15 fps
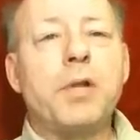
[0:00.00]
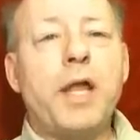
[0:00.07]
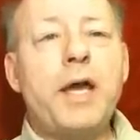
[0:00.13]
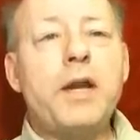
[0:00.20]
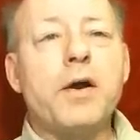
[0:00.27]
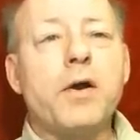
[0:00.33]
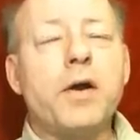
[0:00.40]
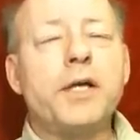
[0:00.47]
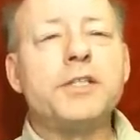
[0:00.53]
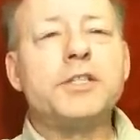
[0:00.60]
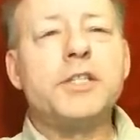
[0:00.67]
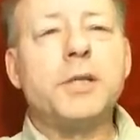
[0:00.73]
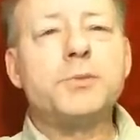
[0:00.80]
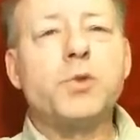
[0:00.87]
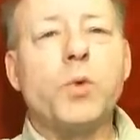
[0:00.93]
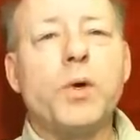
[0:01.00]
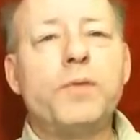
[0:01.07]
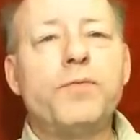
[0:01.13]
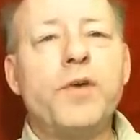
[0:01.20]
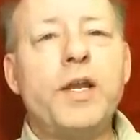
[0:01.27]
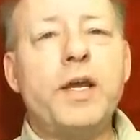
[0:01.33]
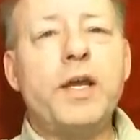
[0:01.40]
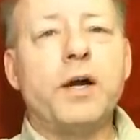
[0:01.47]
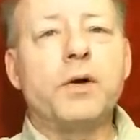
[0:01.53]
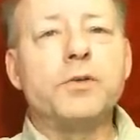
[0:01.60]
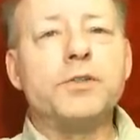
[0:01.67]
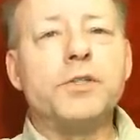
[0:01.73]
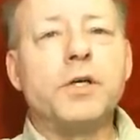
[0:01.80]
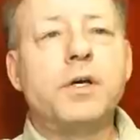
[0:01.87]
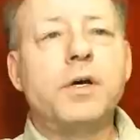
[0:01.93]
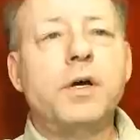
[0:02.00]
later in subsequent videos.